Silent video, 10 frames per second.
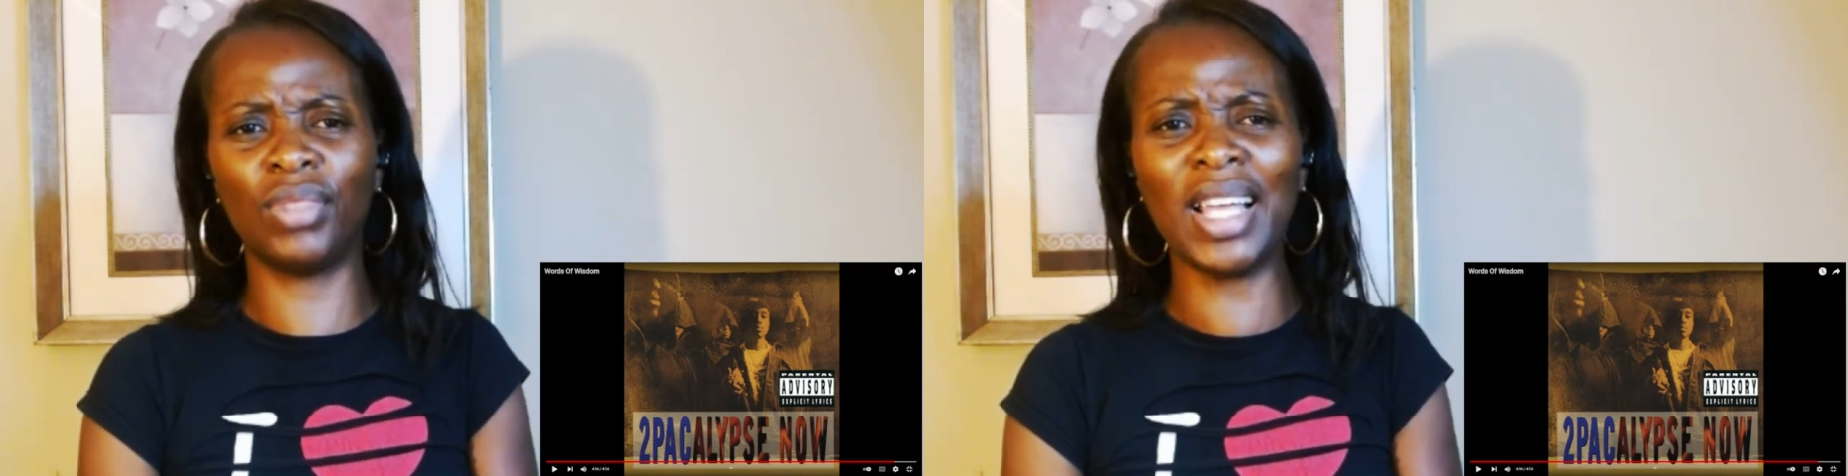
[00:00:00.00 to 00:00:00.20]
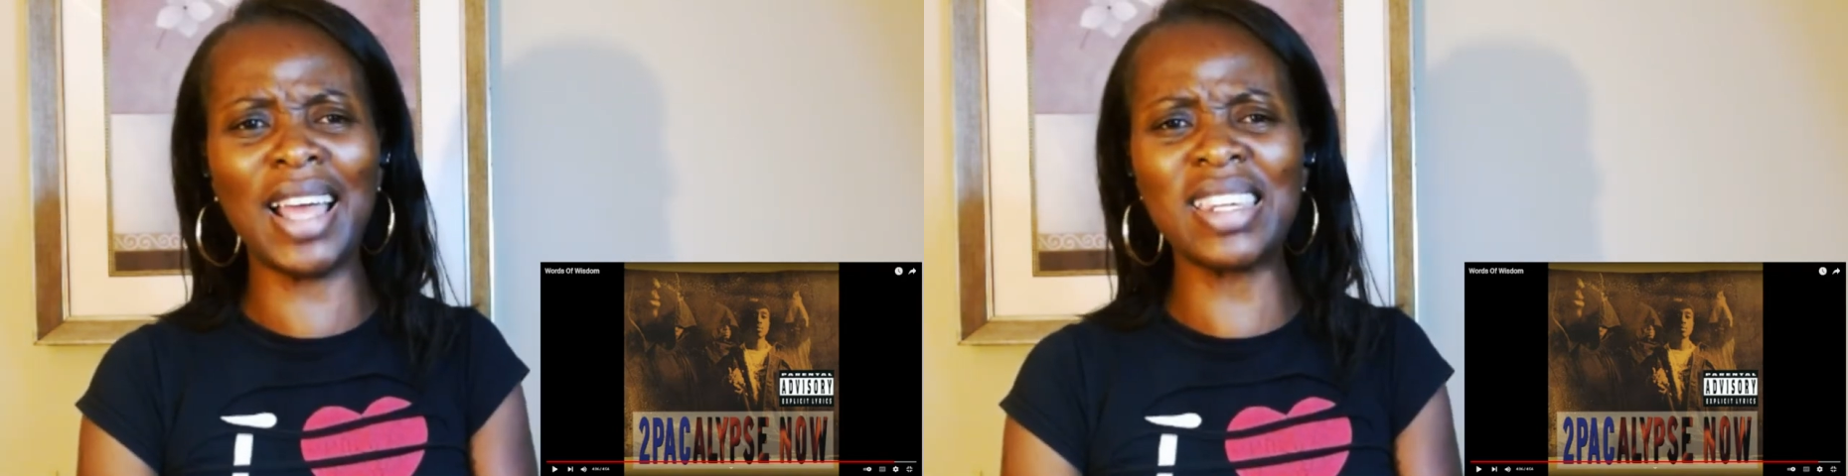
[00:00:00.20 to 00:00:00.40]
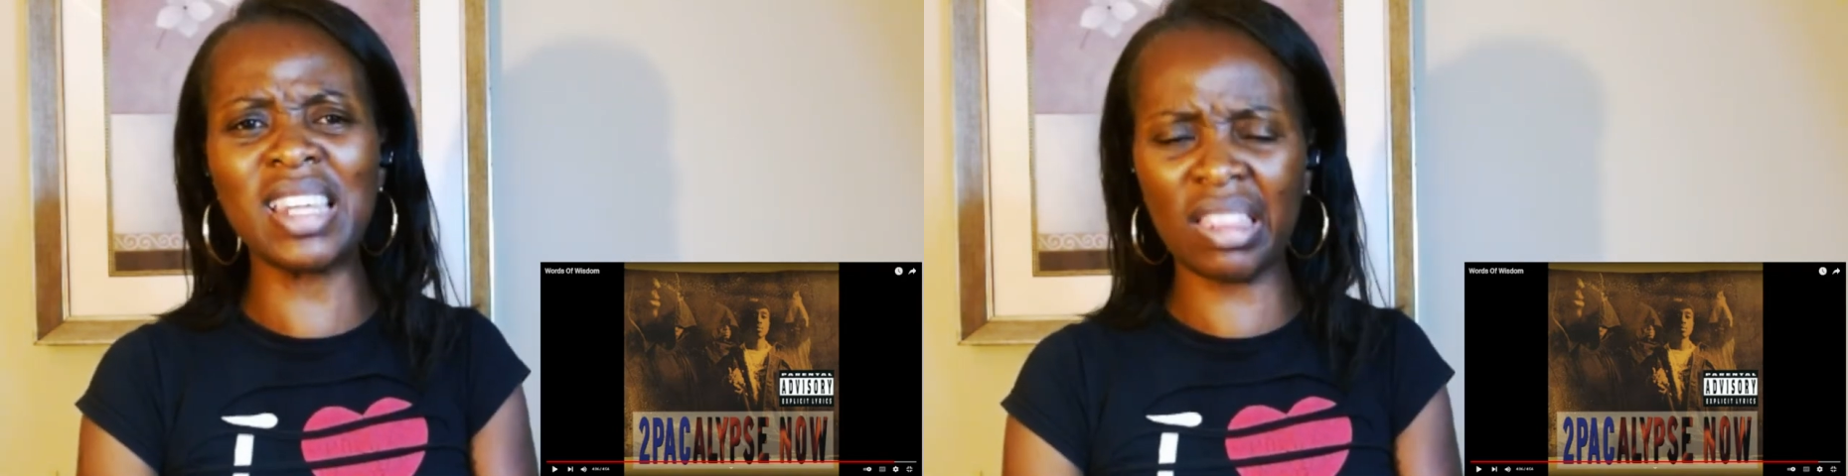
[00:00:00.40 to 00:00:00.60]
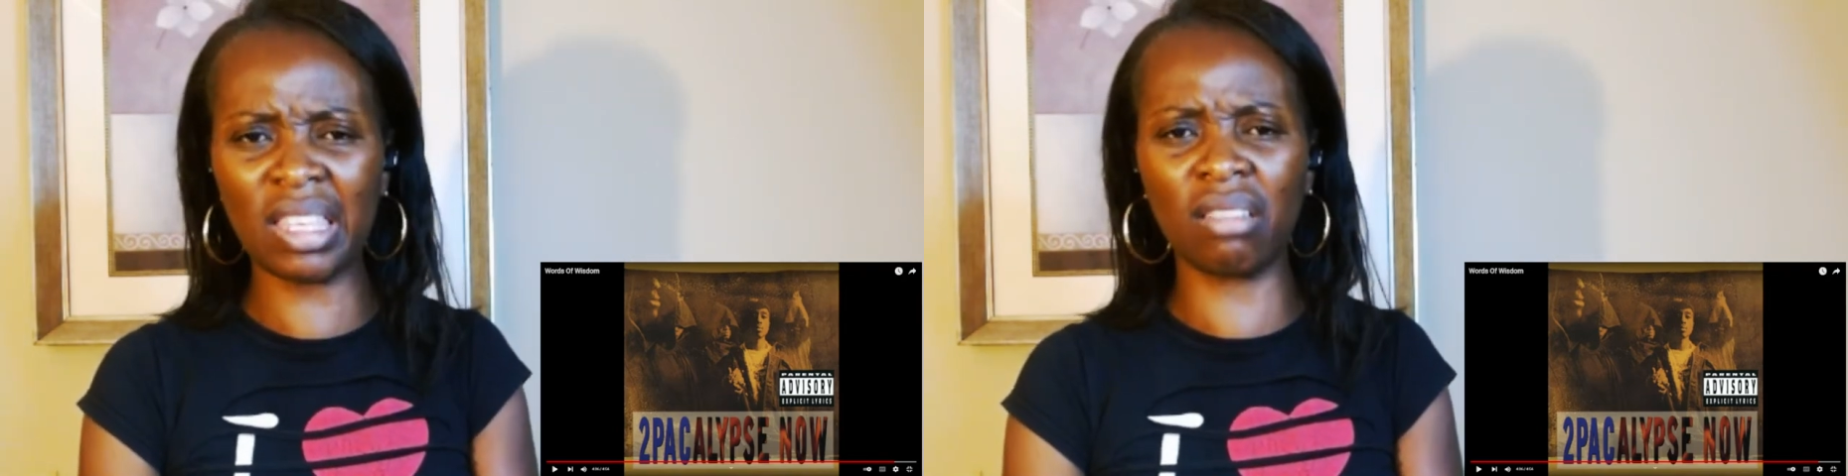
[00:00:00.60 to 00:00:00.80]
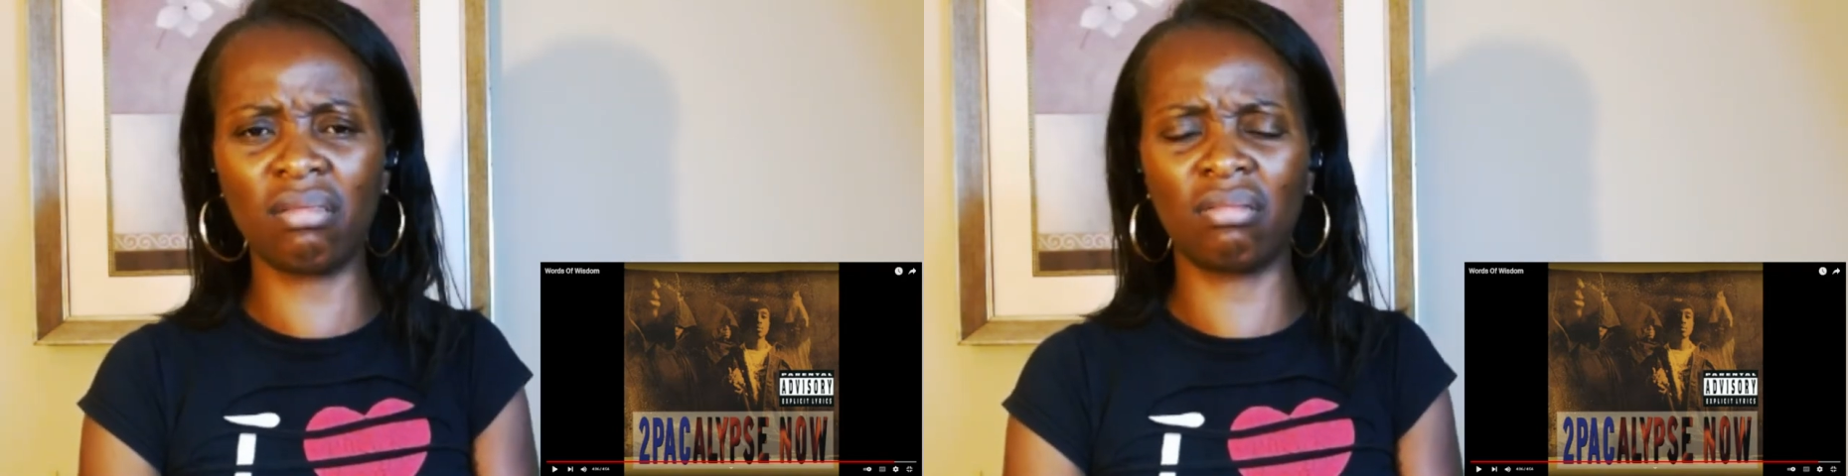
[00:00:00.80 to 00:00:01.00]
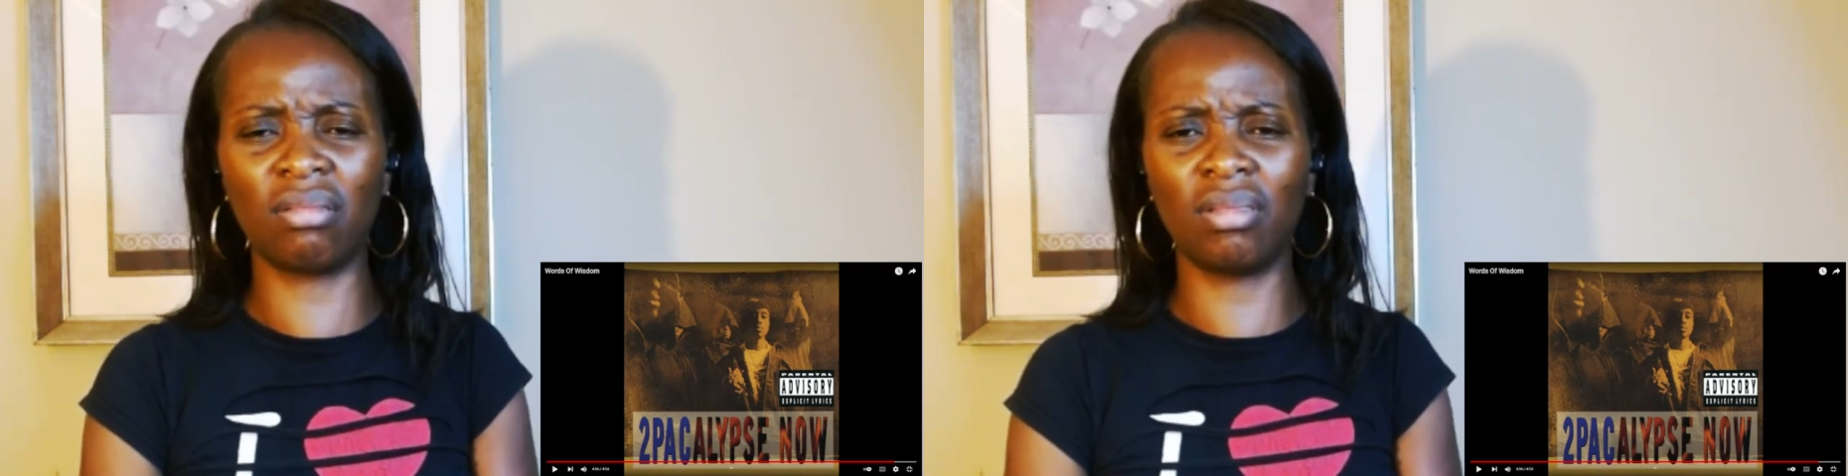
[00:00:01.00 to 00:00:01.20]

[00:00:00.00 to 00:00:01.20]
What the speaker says: We got nothing.